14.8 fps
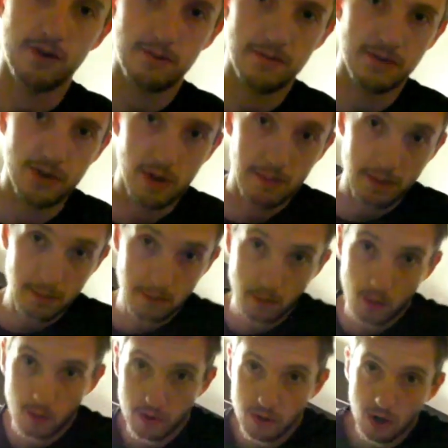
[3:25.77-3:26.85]
from the top of
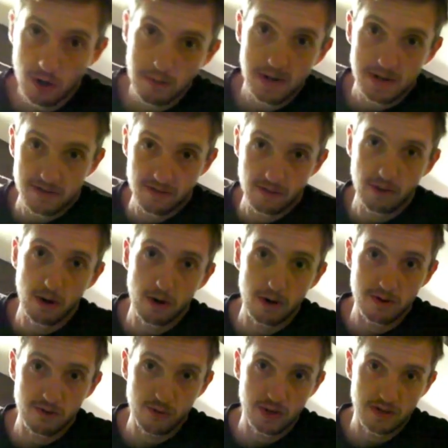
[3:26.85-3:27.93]
the board on my 0
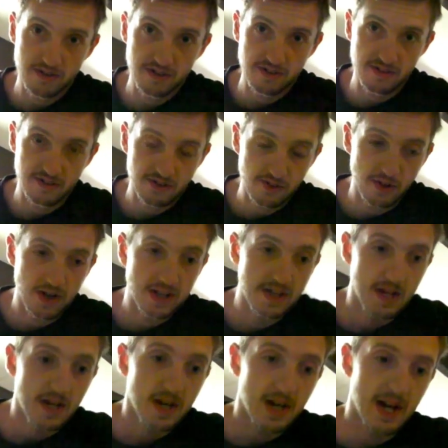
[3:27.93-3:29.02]
and 26 inch line,